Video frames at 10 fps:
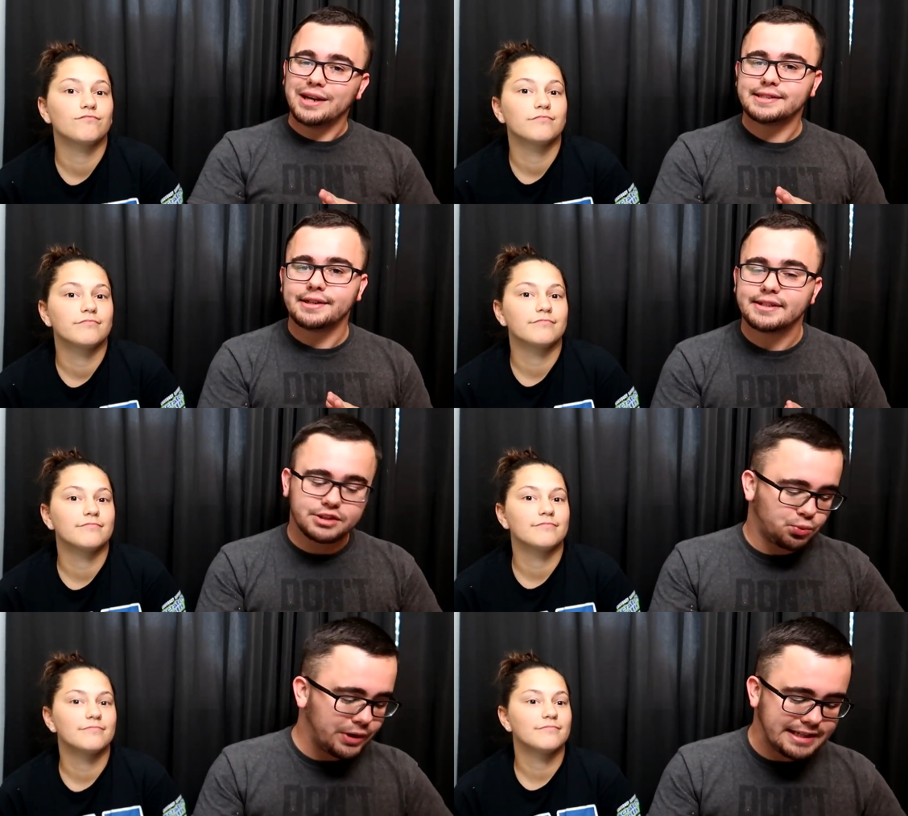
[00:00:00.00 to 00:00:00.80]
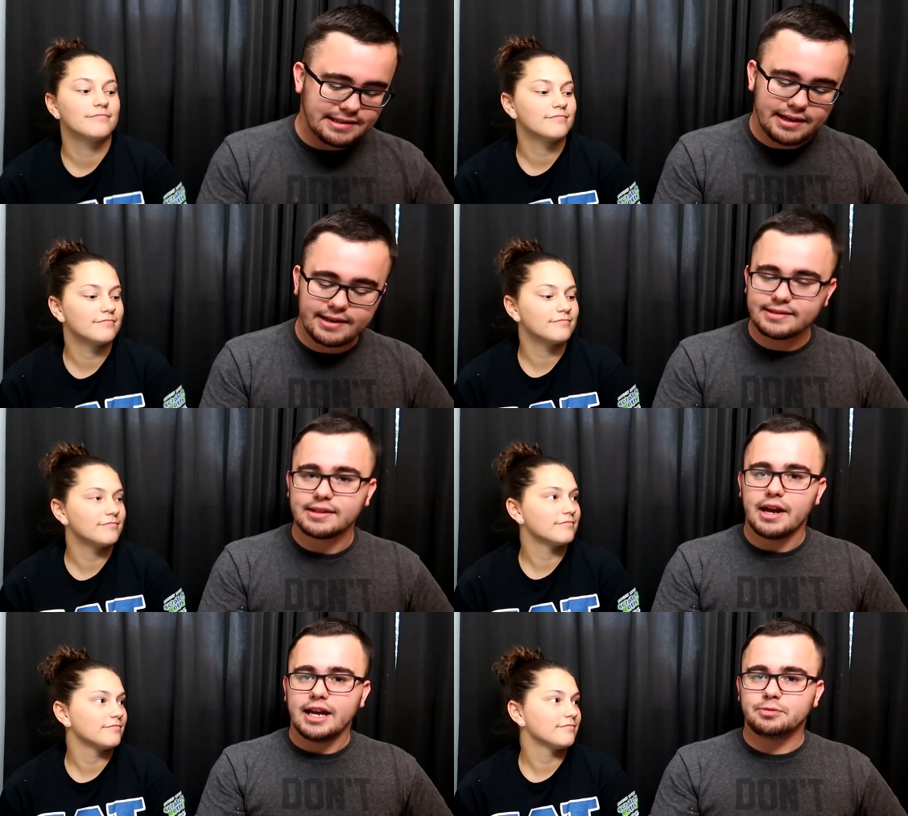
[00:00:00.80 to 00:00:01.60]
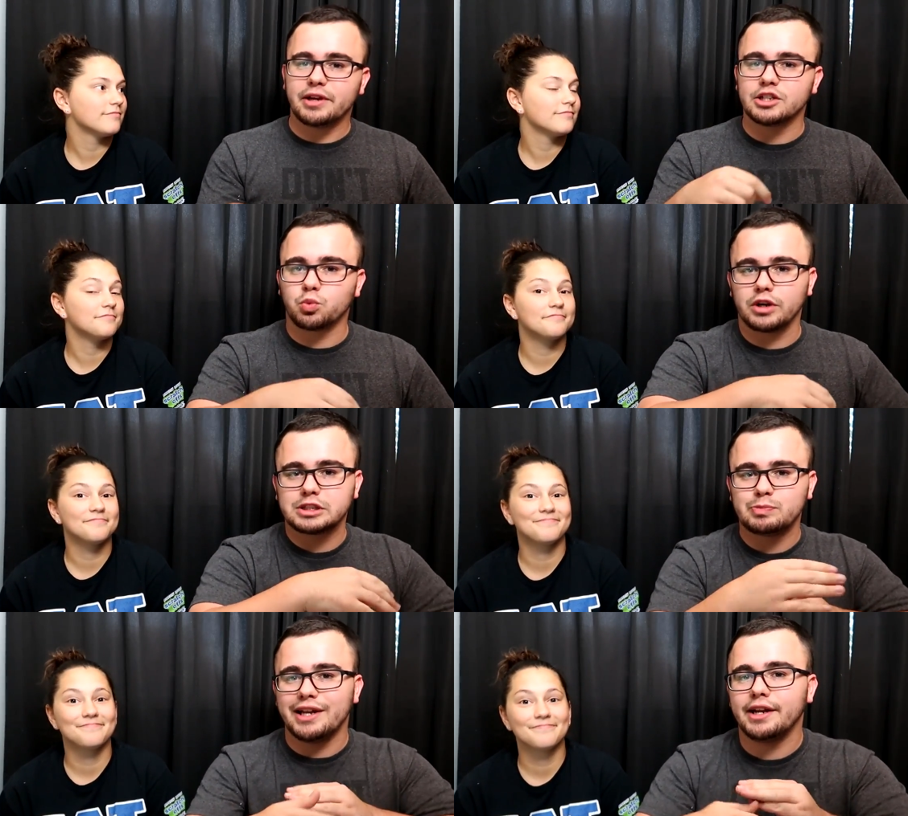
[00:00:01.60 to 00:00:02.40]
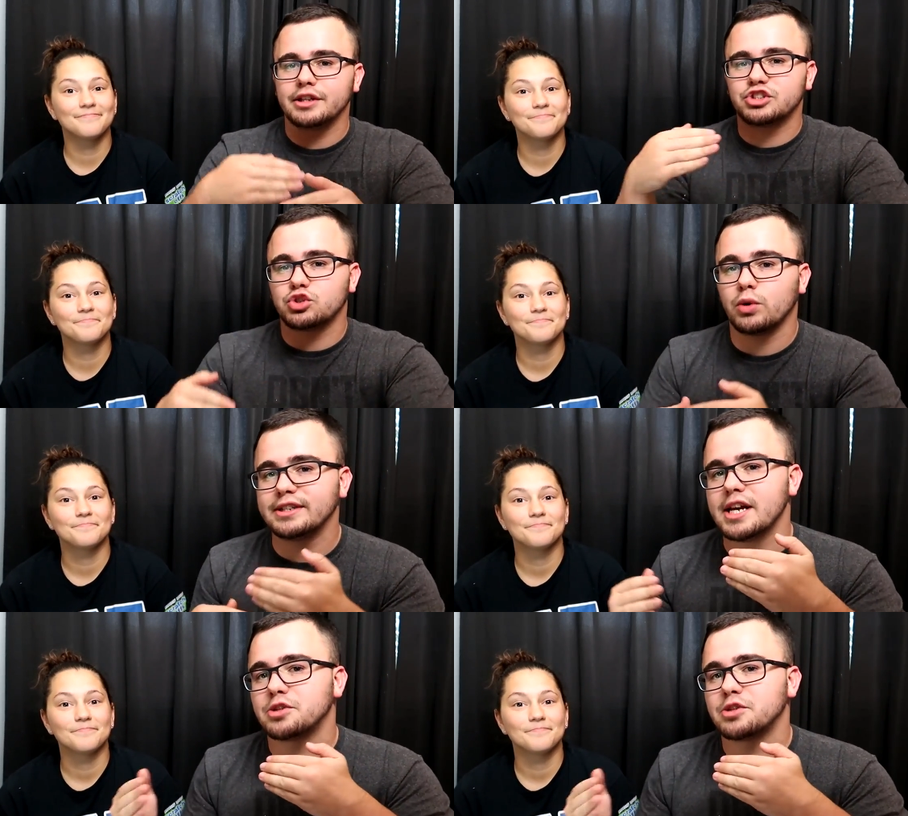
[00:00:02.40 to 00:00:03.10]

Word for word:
Speaker 1: reason is. The reason is because we're explaining the stories